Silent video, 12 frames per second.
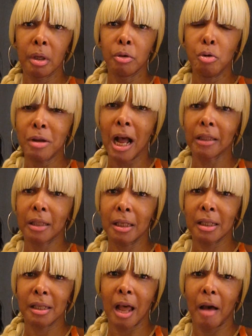You got to
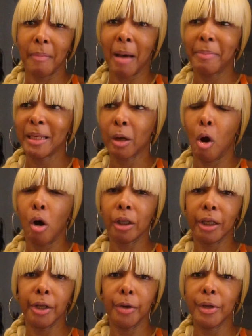stop. I will be
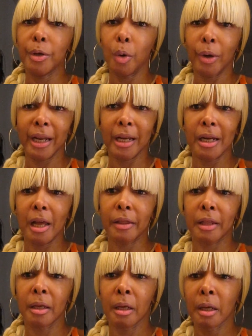calling you. You don't hear nothing.